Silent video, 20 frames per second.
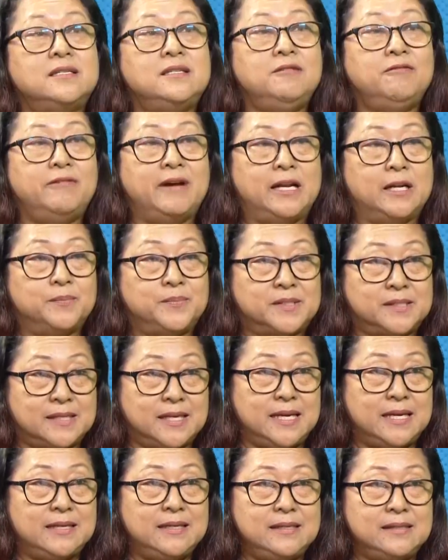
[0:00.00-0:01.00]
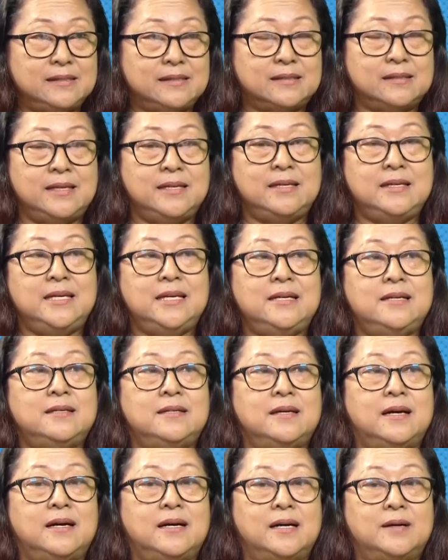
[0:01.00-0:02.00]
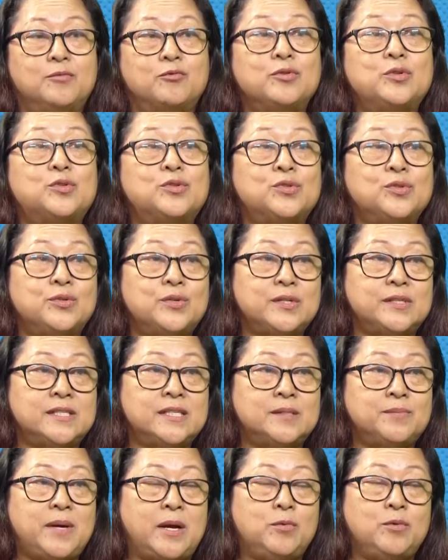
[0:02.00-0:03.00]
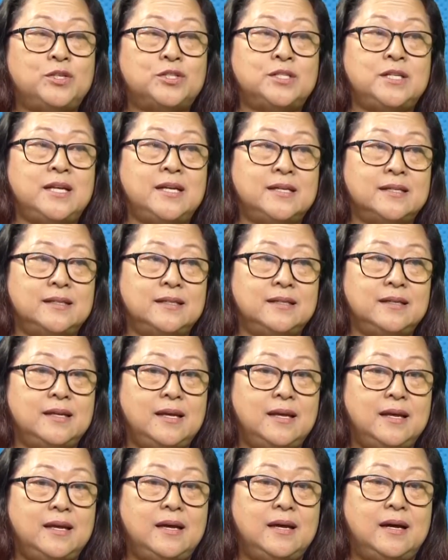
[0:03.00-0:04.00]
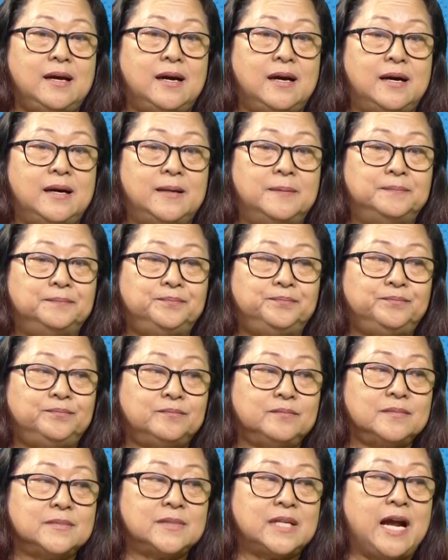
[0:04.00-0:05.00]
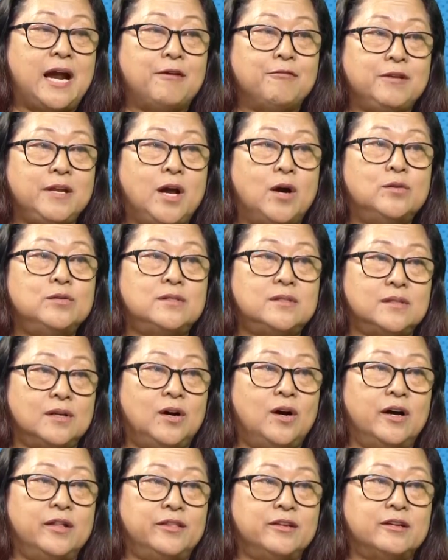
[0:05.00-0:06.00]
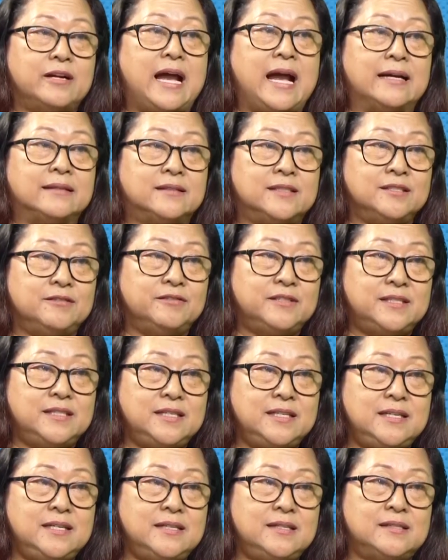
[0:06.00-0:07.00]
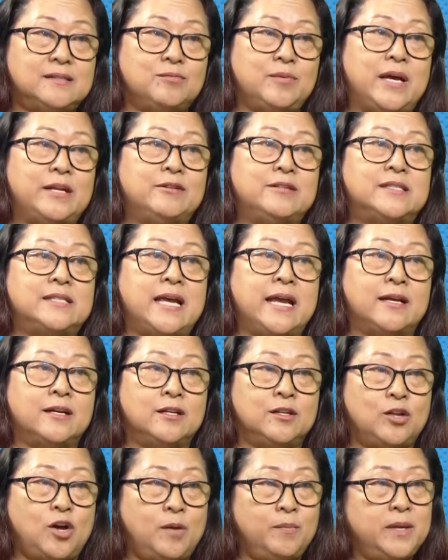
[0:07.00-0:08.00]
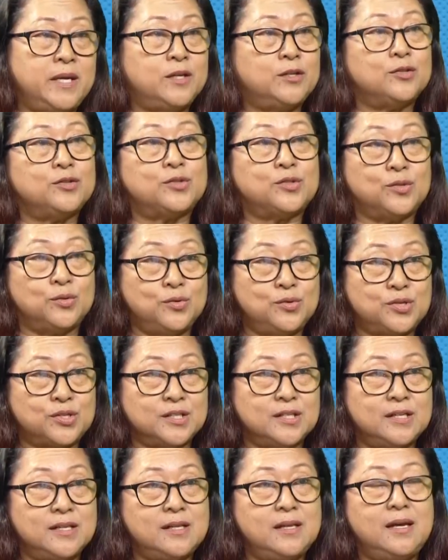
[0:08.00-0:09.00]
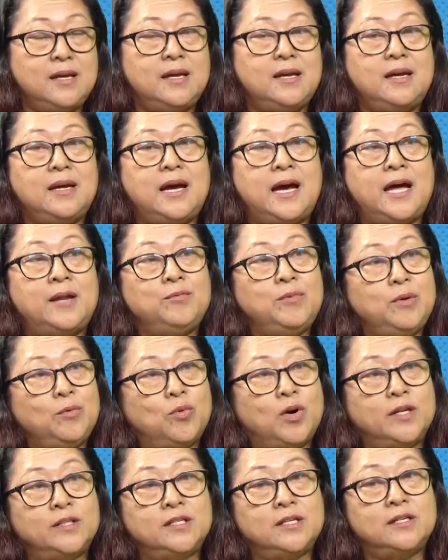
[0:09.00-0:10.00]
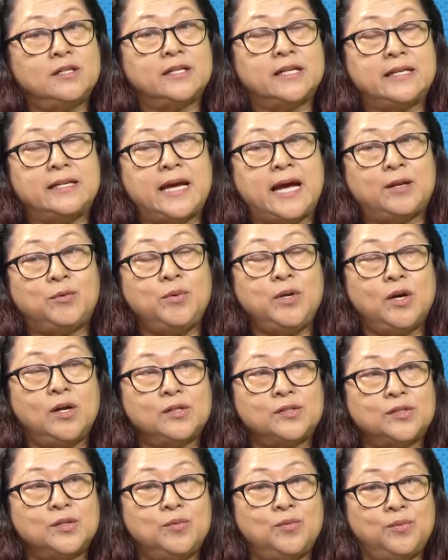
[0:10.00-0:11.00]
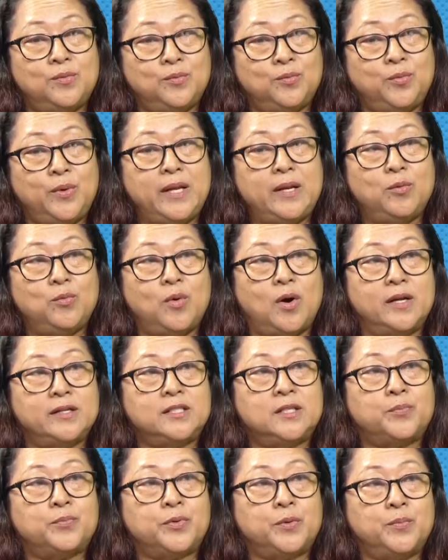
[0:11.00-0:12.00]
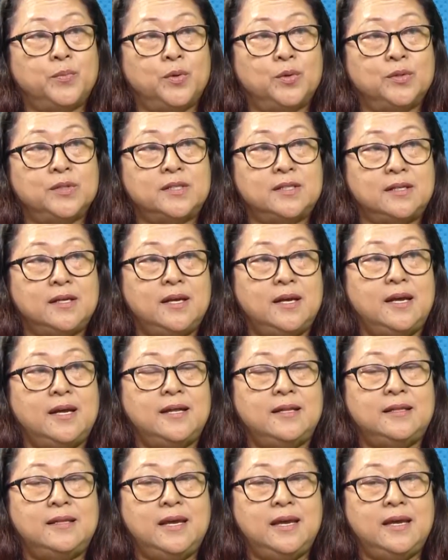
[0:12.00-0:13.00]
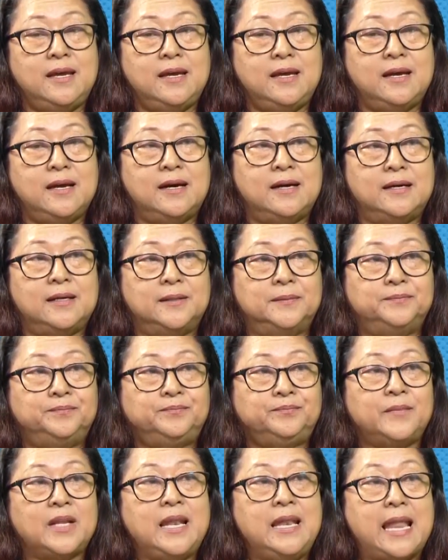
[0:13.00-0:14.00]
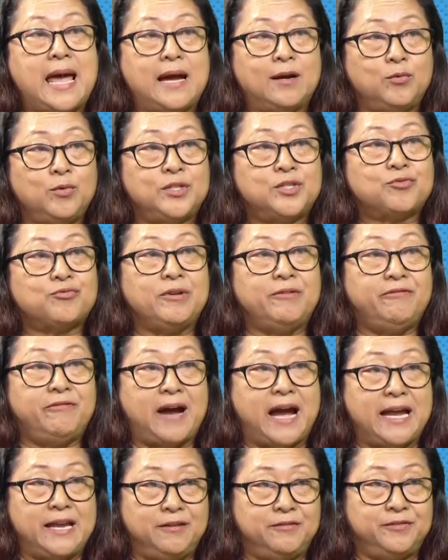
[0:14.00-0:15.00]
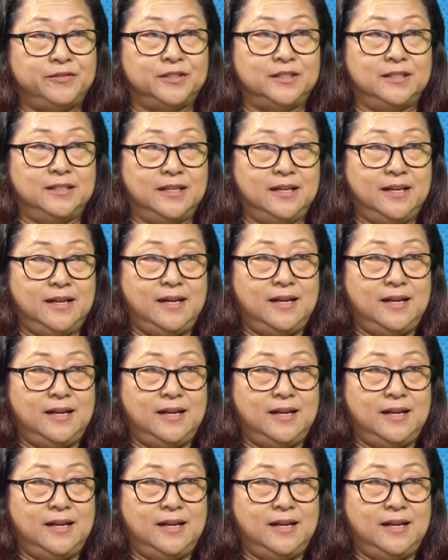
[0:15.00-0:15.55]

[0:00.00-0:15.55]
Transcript: develop skills. They need resources by which they can carry out other activities, whether it's economic or social, and we want to look at that. We also will want to promote the language revival